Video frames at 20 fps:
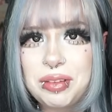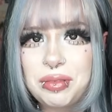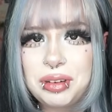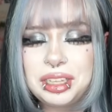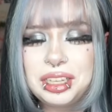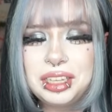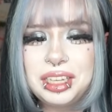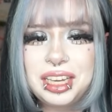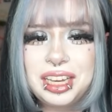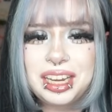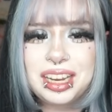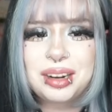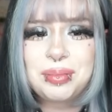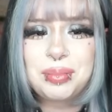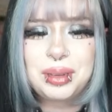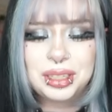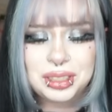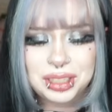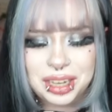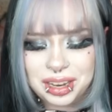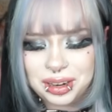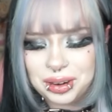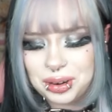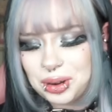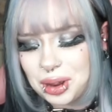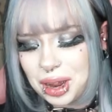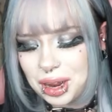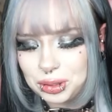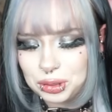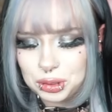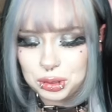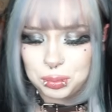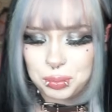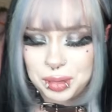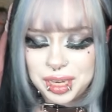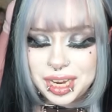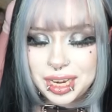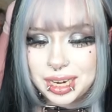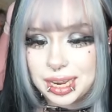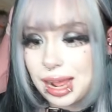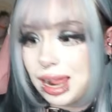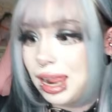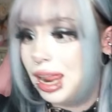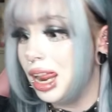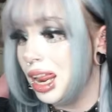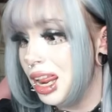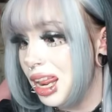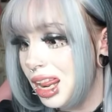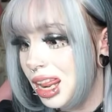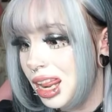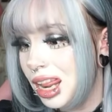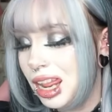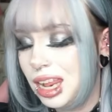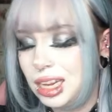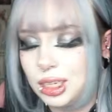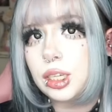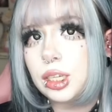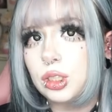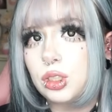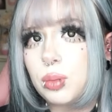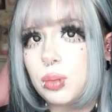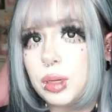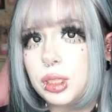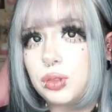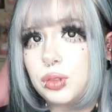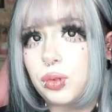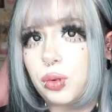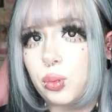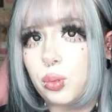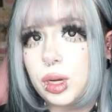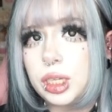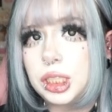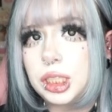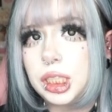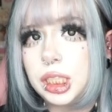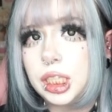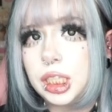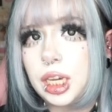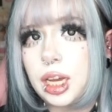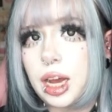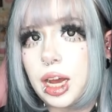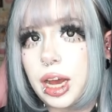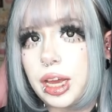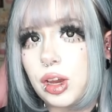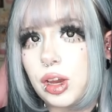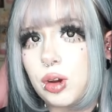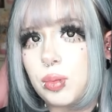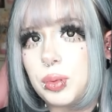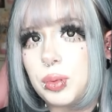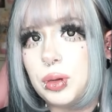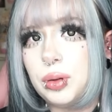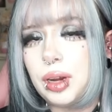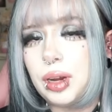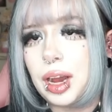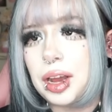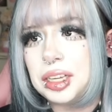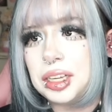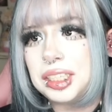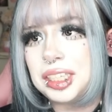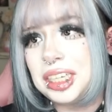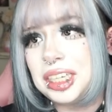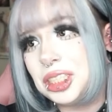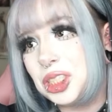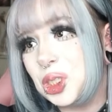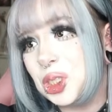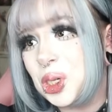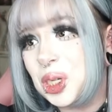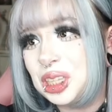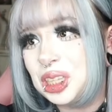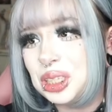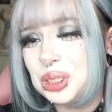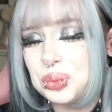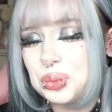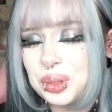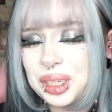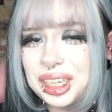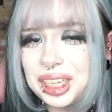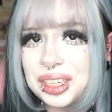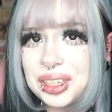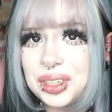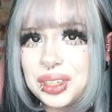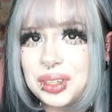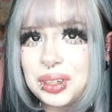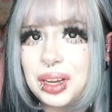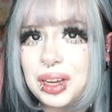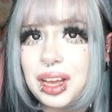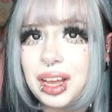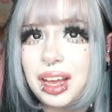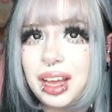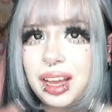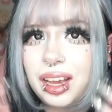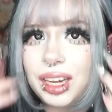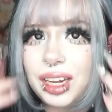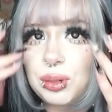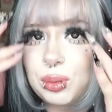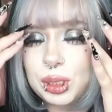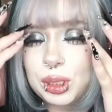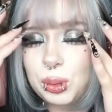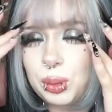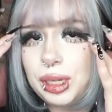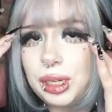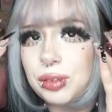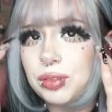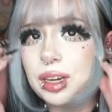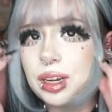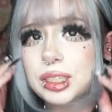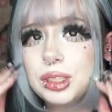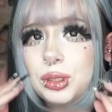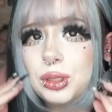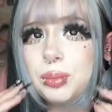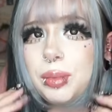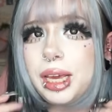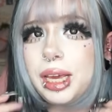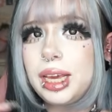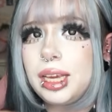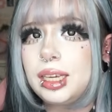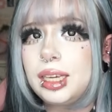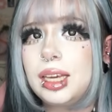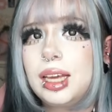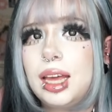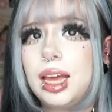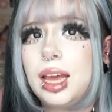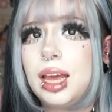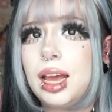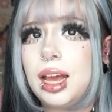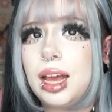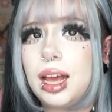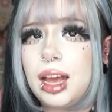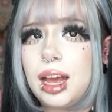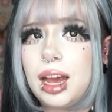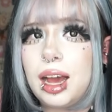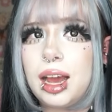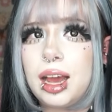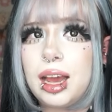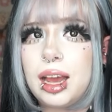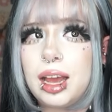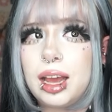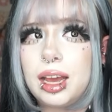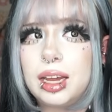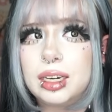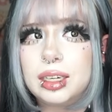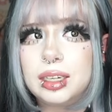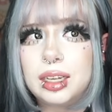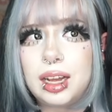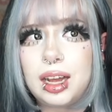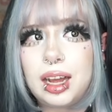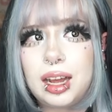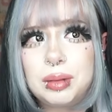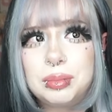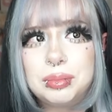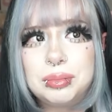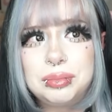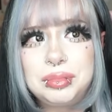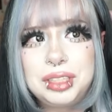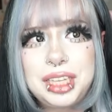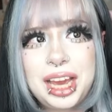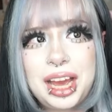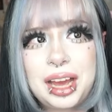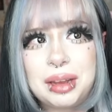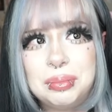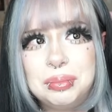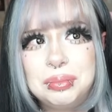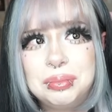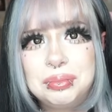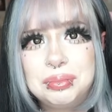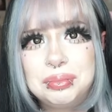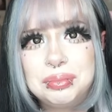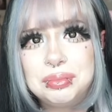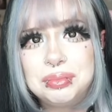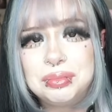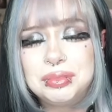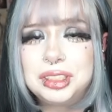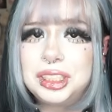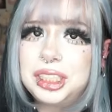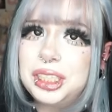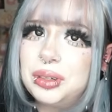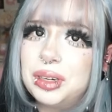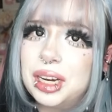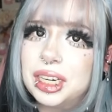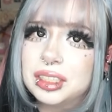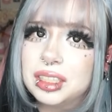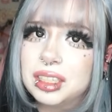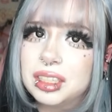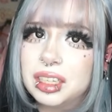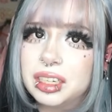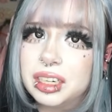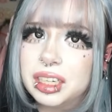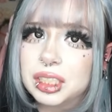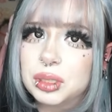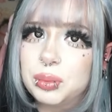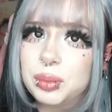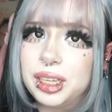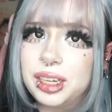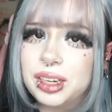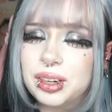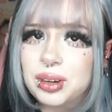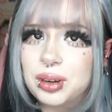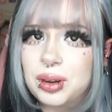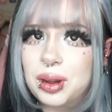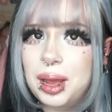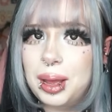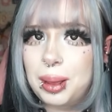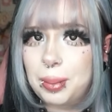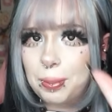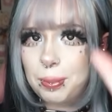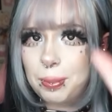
everything here because I don't know how to speak. Thank you so much for watching. I hope you guys enjoyed this video. It was really fun to make, and yeah, see you guys in the next video.